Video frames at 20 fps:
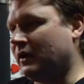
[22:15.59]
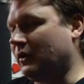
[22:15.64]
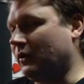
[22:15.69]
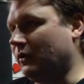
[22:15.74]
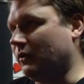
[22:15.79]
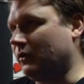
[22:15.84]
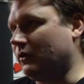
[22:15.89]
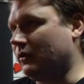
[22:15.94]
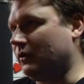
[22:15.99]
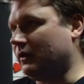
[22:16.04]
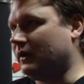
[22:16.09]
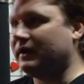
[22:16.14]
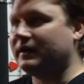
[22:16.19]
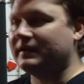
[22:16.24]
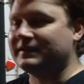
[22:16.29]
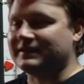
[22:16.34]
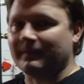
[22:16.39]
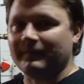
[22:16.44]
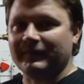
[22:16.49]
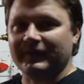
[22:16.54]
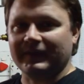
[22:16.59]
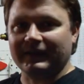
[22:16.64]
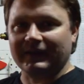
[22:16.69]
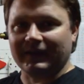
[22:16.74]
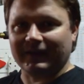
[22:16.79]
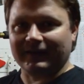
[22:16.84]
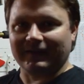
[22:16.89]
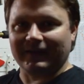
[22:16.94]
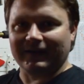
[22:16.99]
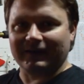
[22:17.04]
or something
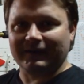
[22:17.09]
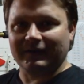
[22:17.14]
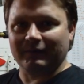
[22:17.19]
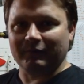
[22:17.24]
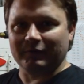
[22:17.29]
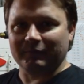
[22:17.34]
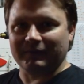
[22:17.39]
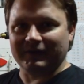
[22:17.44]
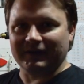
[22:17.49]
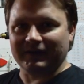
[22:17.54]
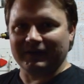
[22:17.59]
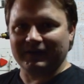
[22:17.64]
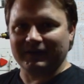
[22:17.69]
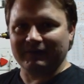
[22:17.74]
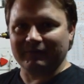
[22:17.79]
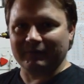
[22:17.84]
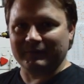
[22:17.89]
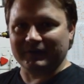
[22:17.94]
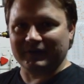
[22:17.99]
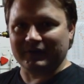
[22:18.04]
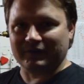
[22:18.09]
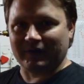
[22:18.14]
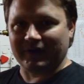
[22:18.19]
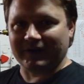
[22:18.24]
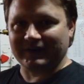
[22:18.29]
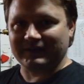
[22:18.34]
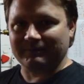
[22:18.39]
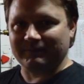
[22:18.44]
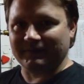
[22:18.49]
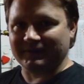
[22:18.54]
like that would be would be
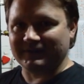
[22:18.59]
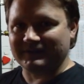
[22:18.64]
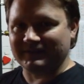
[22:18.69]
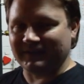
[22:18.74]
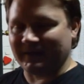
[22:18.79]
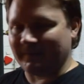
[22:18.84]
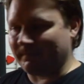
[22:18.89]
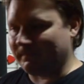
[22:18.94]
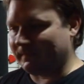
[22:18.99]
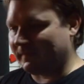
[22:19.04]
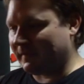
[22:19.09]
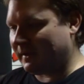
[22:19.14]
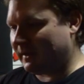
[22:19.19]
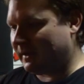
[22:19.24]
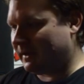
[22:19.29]
great but um,